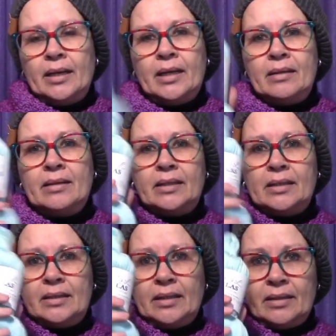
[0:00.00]
in
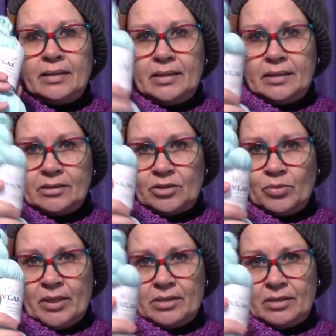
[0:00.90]
the little
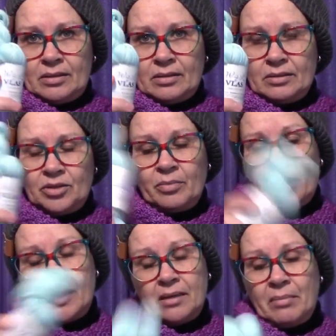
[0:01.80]
sweater to
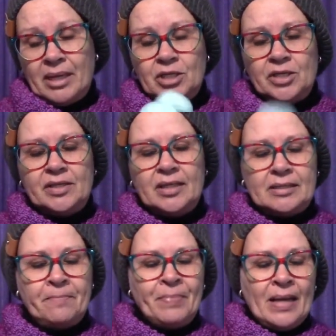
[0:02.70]
make it a matching set.